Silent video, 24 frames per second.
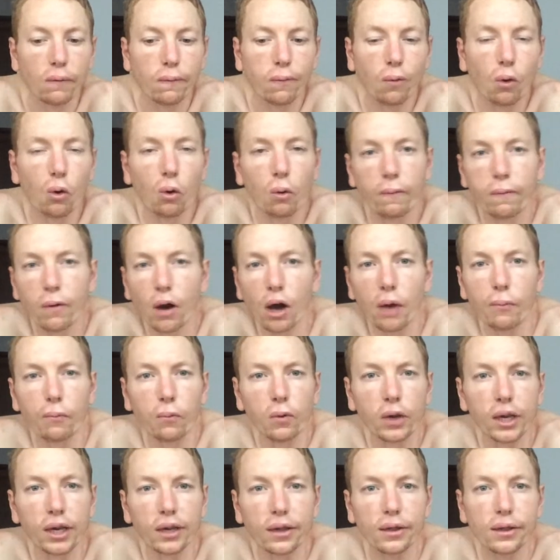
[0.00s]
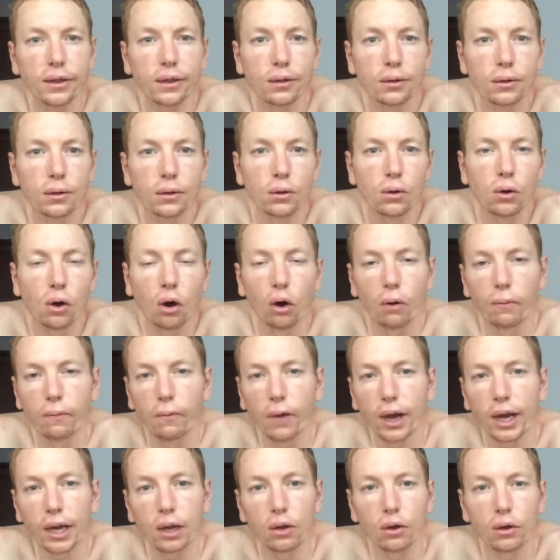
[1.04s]
4 or 5 weeks
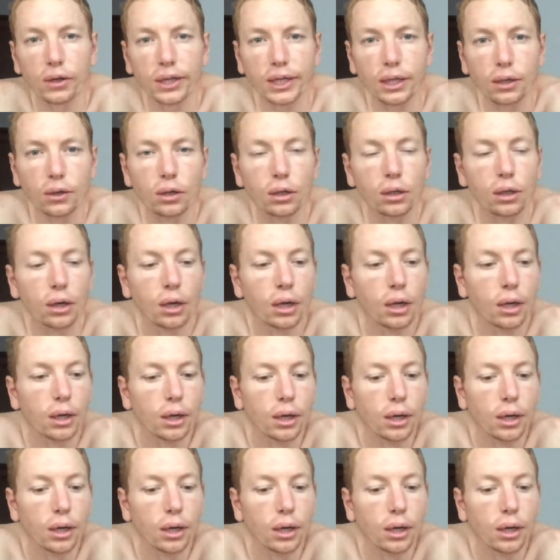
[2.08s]
of weight loss still.